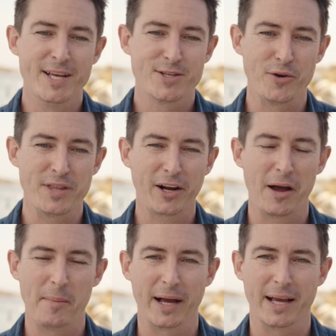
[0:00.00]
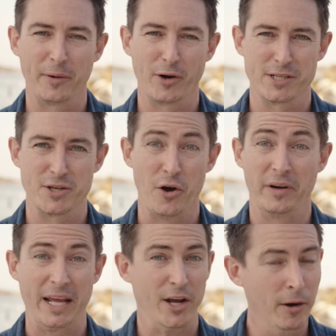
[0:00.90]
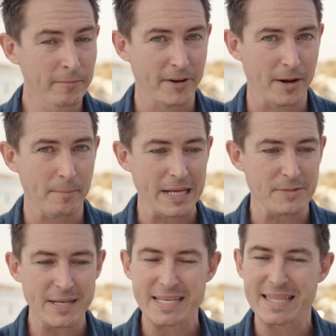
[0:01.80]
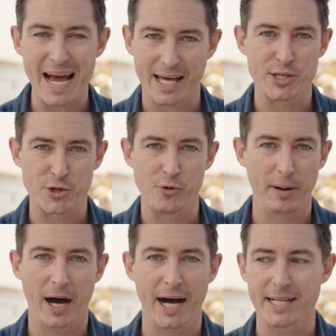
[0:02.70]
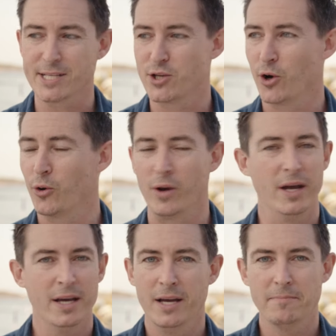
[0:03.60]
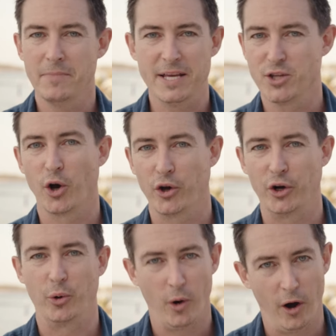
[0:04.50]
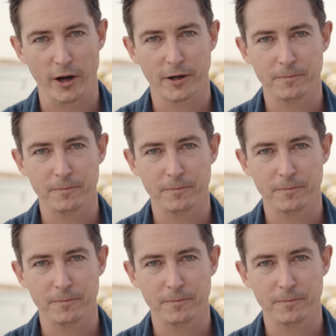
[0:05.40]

So that guy might come across as overly confident, but he's missing the other two parts, so it's not gonna work.